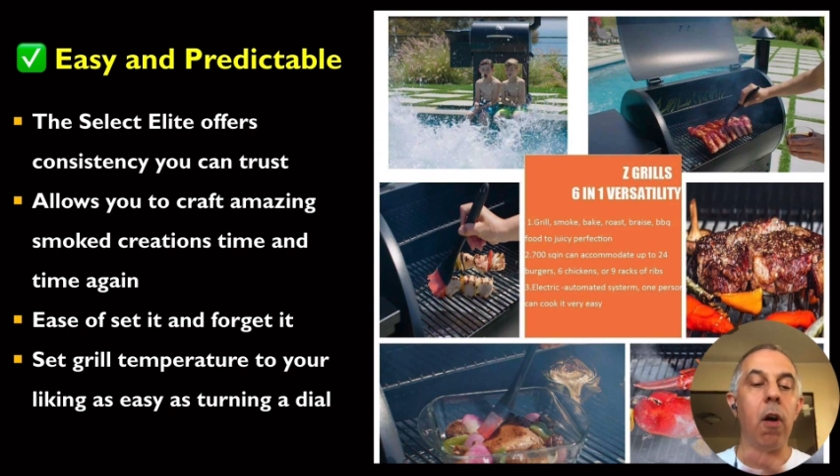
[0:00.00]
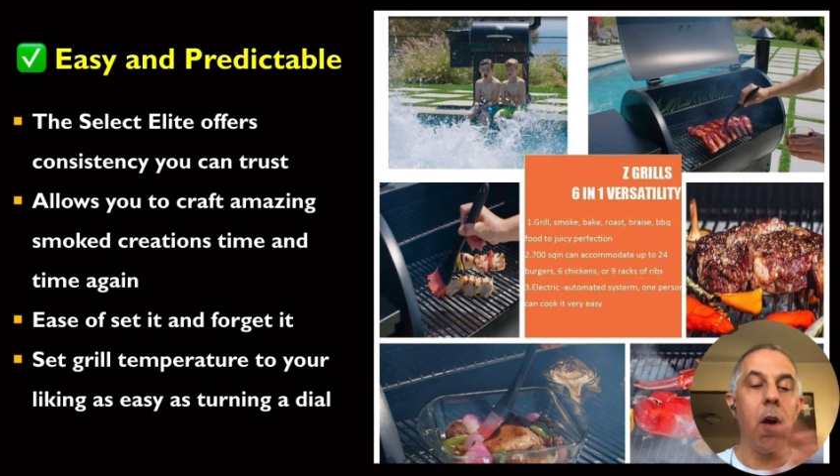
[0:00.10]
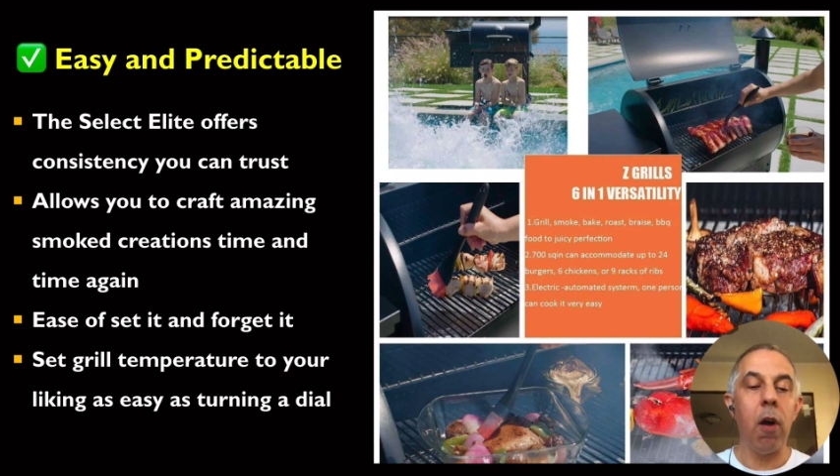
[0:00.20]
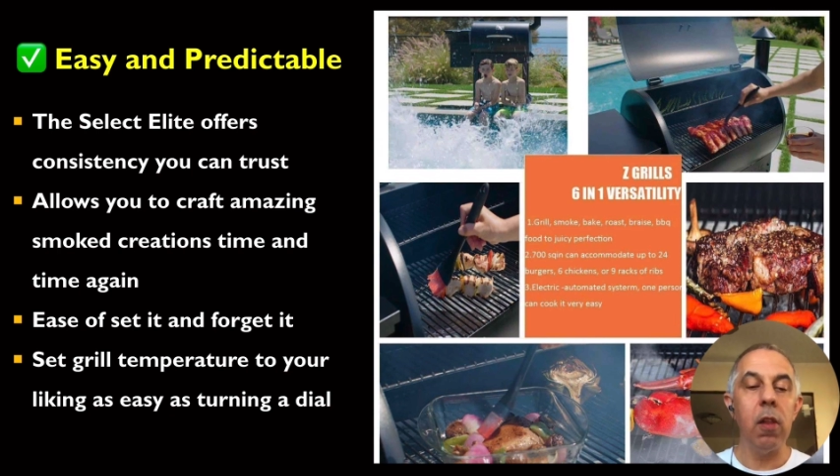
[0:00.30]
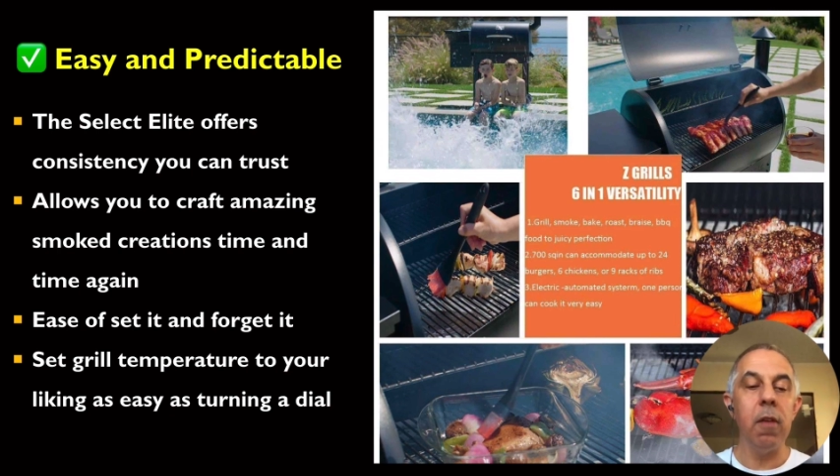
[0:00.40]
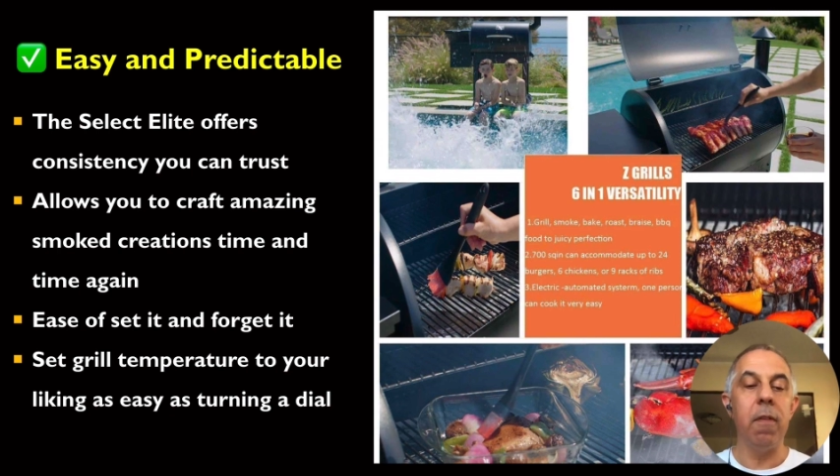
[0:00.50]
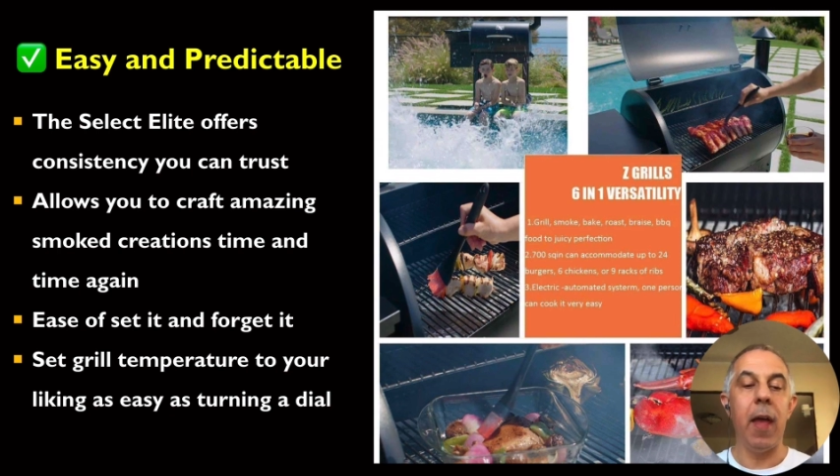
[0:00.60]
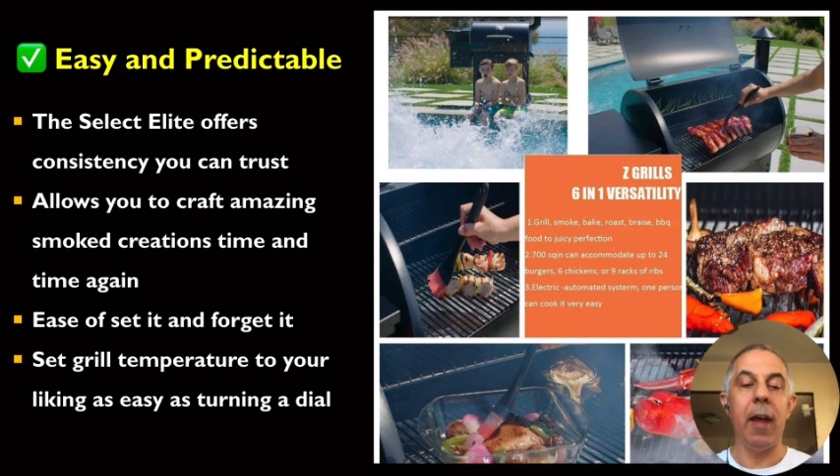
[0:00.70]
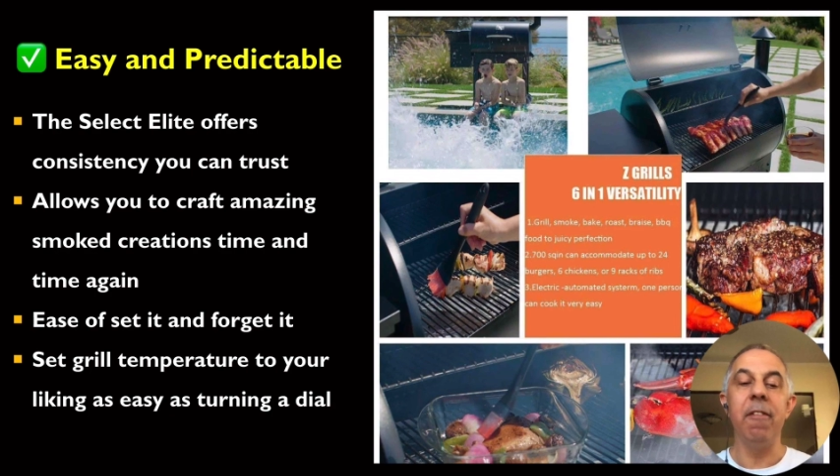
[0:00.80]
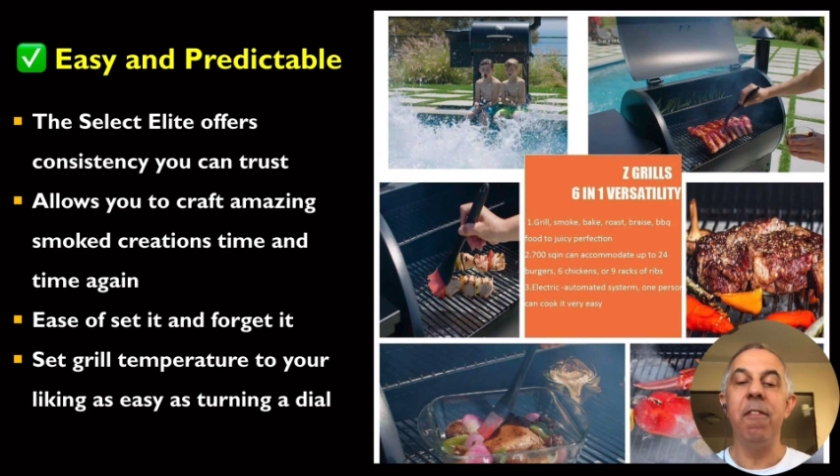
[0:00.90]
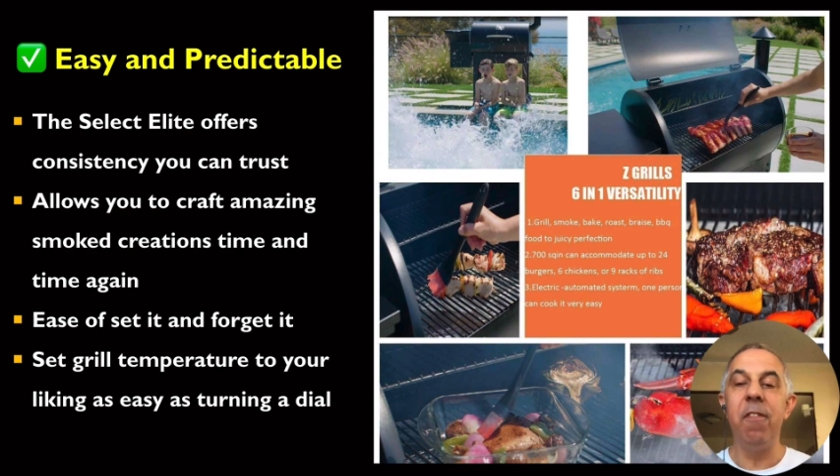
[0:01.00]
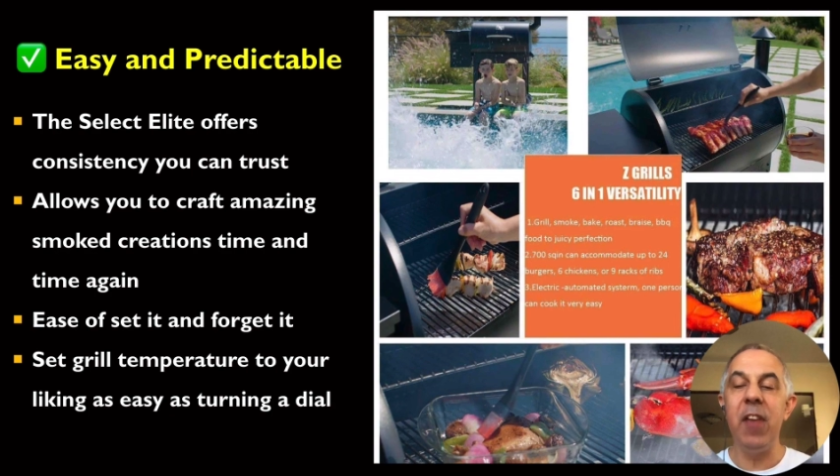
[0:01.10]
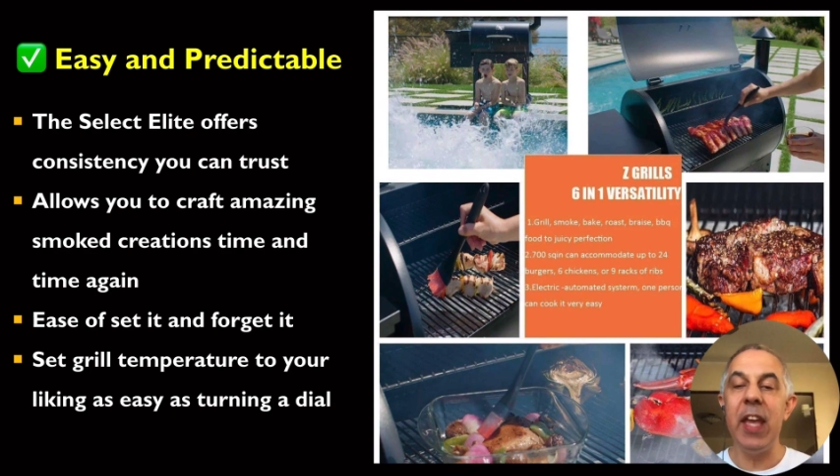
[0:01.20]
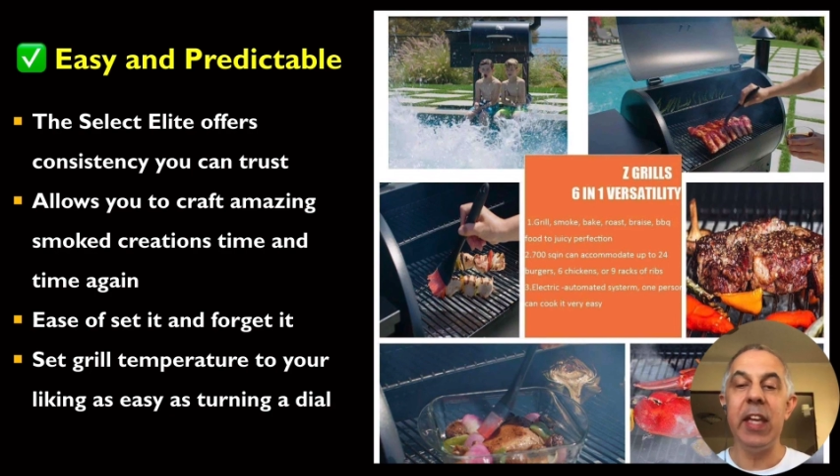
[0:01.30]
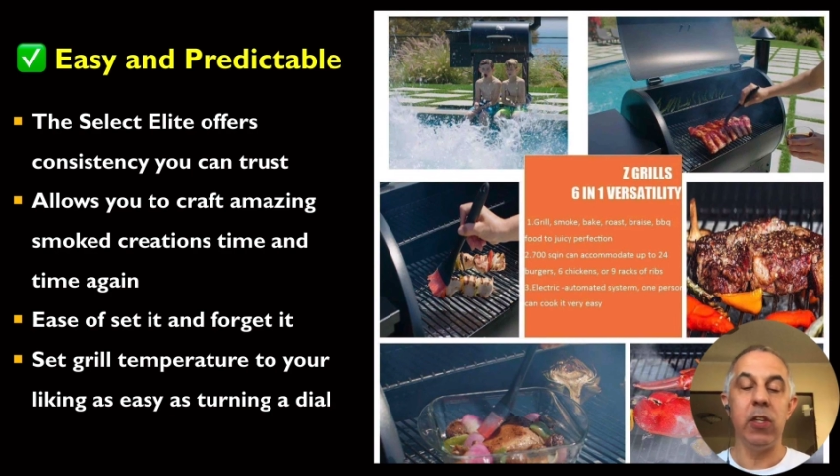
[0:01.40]
all of that,
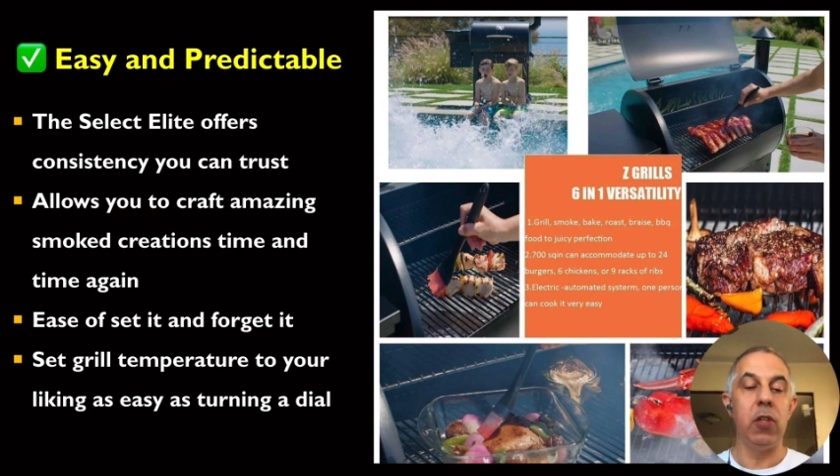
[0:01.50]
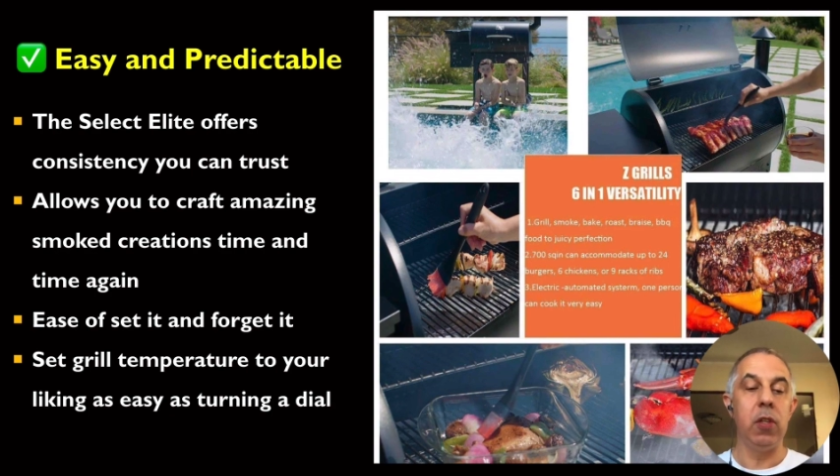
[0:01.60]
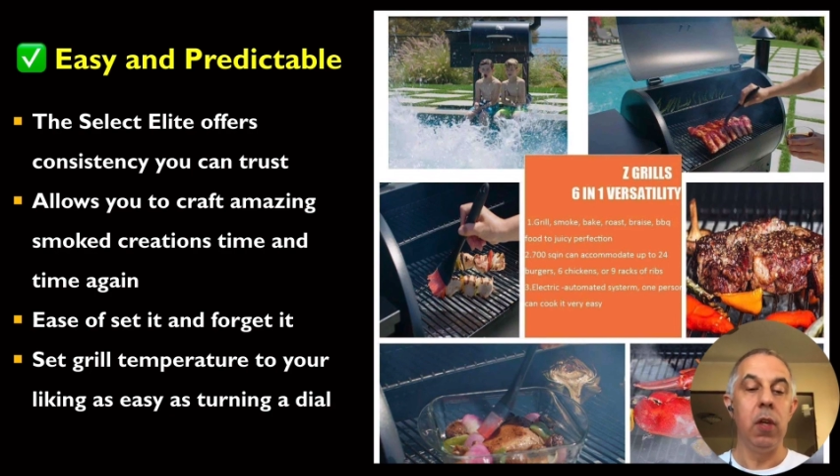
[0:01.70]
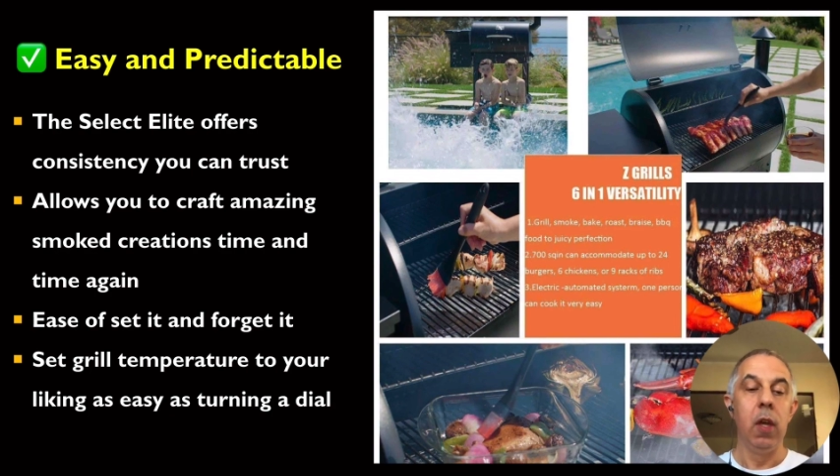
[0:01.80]
fish.